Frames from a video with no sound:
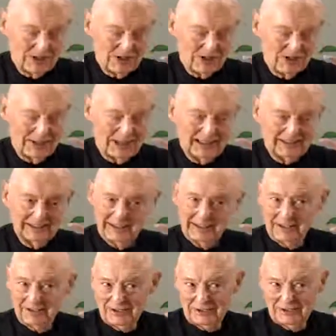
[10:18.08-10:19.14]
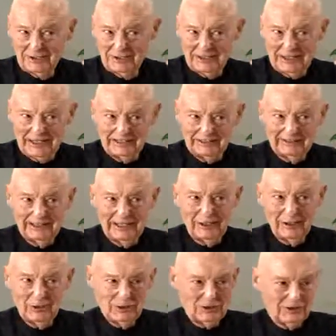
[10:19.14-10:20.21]
So that tells you that
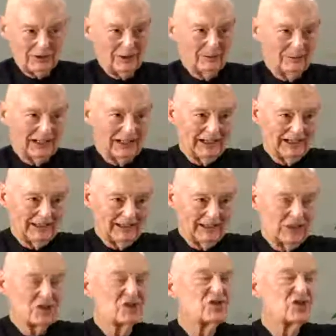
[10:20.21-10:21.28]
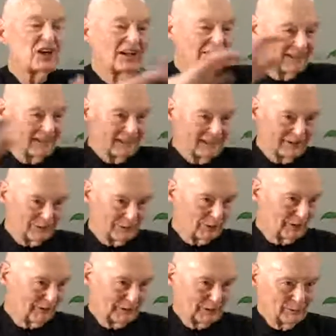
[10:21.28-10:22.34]
our stomach is generally,
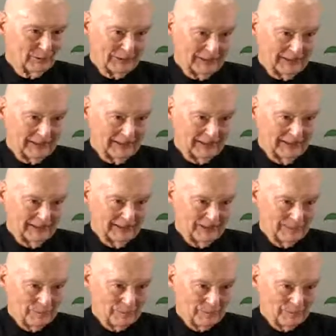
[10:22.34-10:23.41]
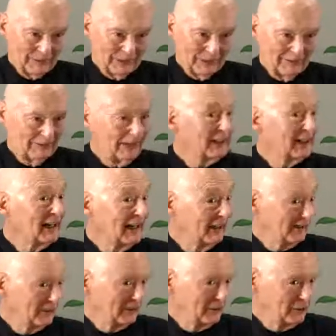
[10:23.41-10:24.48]
for everybody, a very
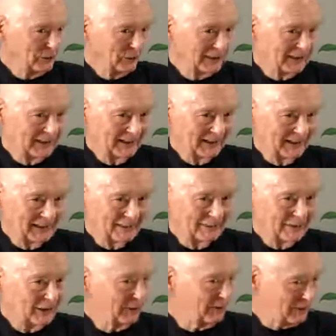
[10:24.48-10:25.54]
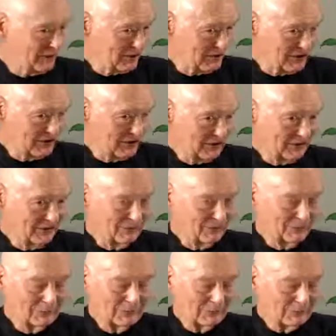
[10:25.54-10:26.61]
healthy organ and very resistant
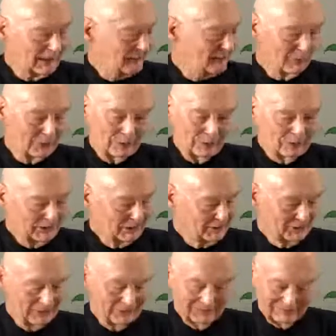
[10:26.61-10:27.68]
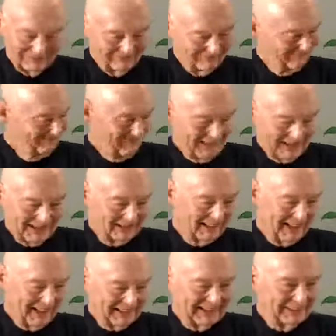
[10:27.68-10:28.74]
to whatever you want to
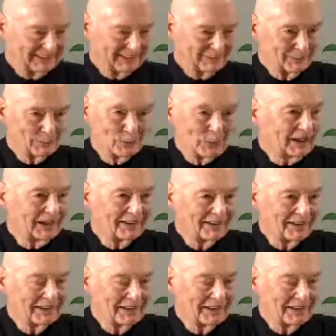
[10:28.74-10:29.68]
attack it with.